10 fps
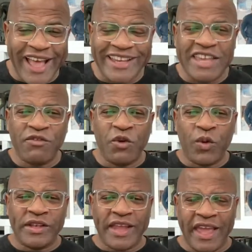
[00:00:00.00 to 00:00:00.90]
And even
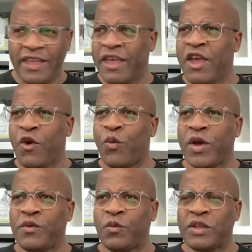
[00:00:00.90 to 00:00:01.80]

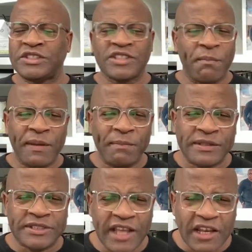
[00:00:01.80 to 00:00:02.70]
what some people
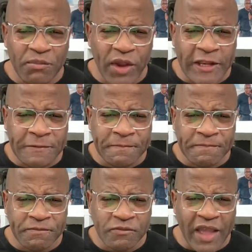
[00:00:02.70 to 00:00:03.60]
celebrate
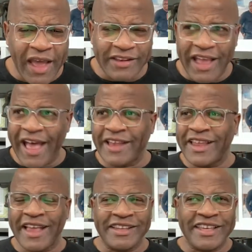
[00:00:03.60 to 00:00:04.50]

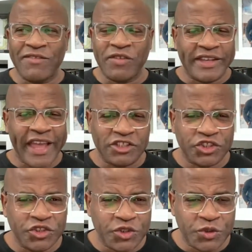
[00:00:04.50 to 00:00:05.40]
and give
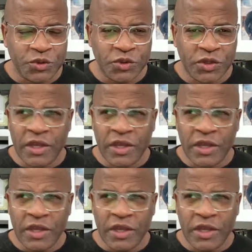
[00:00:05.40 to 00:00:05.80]
attention to,